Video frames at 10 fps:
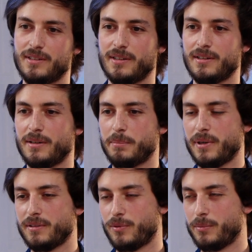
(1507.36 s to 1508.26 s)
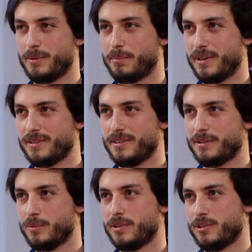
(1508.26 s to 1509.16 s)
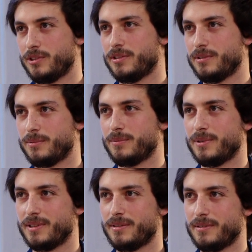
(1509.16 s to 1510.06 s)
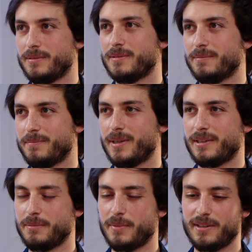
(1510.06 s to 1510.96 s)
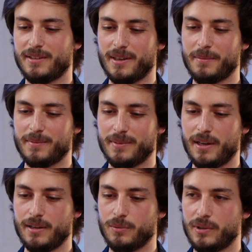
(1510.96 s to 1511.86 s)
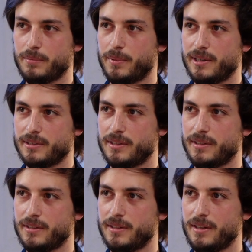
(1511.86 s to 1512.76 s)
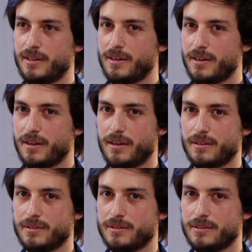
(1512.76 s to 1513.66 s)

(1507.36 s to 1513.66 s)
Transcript: So, apart from the parties, which were back in my time, Halloween party and